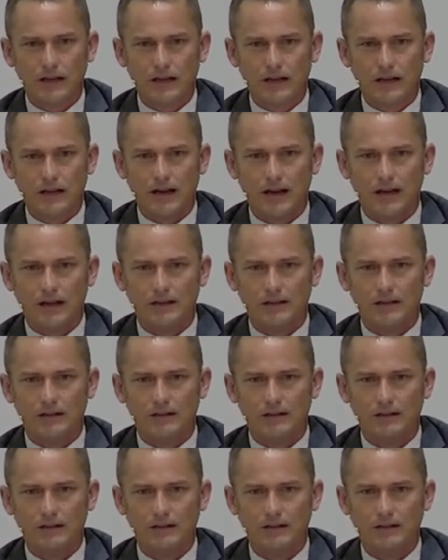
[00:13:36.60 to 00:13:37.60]
And
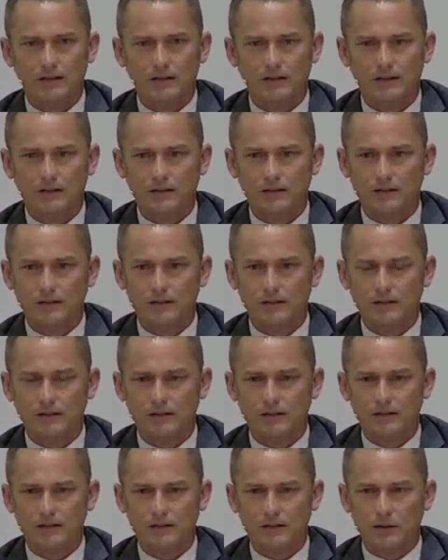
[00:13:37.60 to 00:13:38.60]

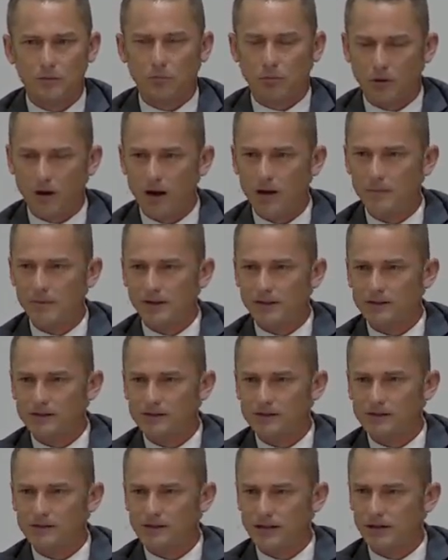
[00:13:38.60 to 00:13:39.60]
the
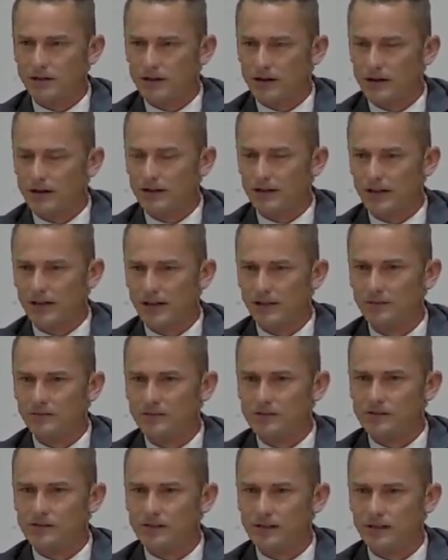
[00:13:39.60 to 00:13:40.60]
promise that God
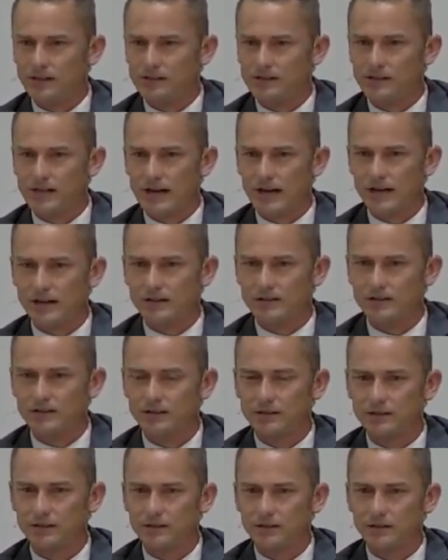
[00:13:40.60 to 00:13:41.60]
gives is
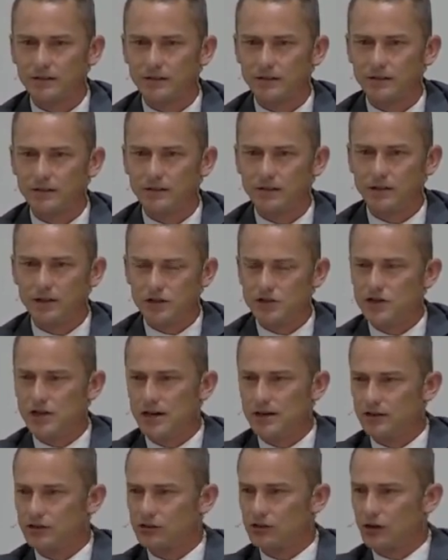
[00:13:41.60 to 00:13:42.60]
that He
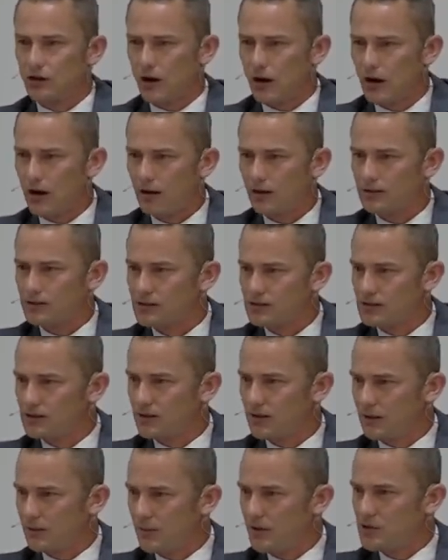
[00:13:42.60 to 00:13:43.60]
changes our hearts
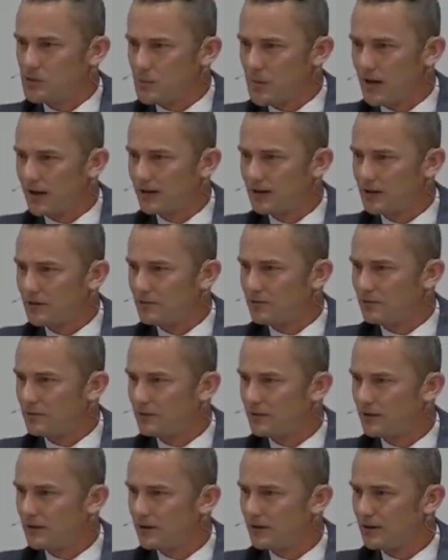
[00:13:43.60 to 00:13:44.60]
in respect
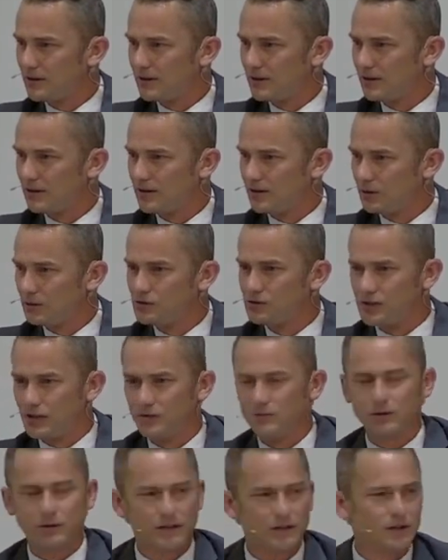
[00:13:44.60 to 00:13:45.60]
of those
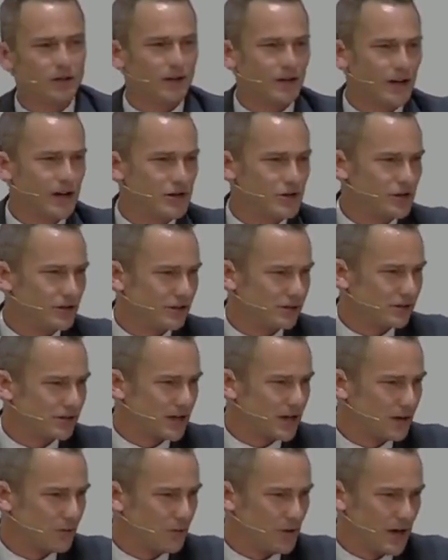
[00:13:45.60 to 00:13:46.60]
sinful inclinations
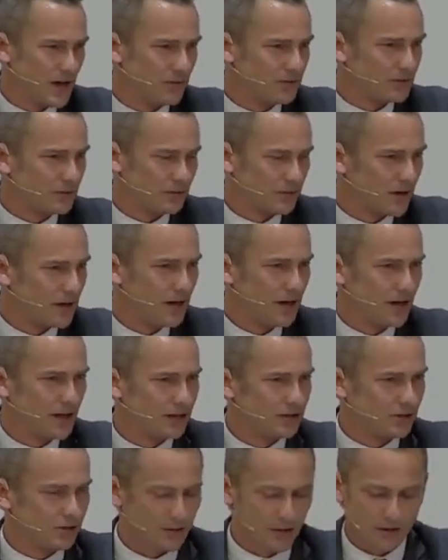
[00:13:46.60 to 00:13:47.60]
that we have to fight
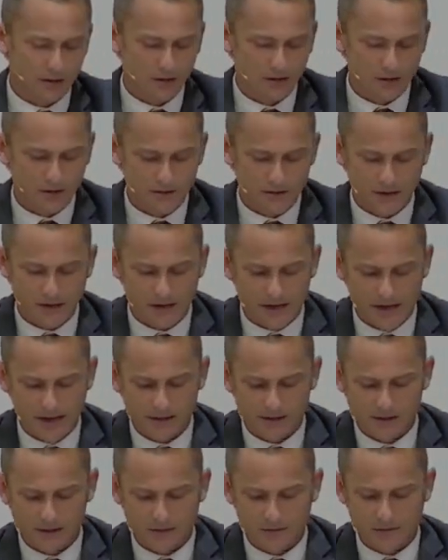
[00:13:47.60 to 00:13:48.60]
against all the
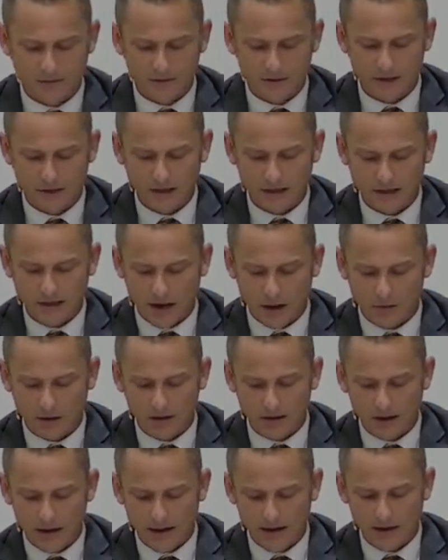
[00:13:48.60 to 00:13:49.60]
days of our
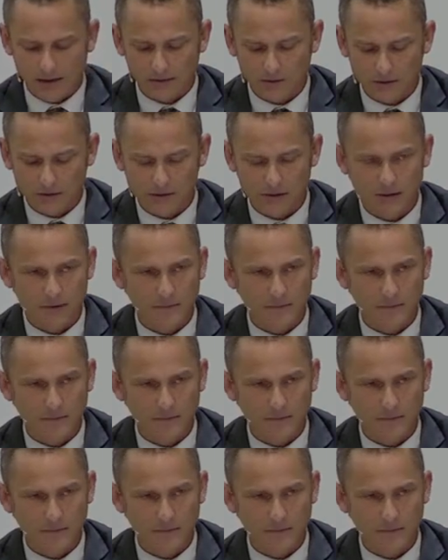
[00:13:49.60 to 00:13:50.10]
lives.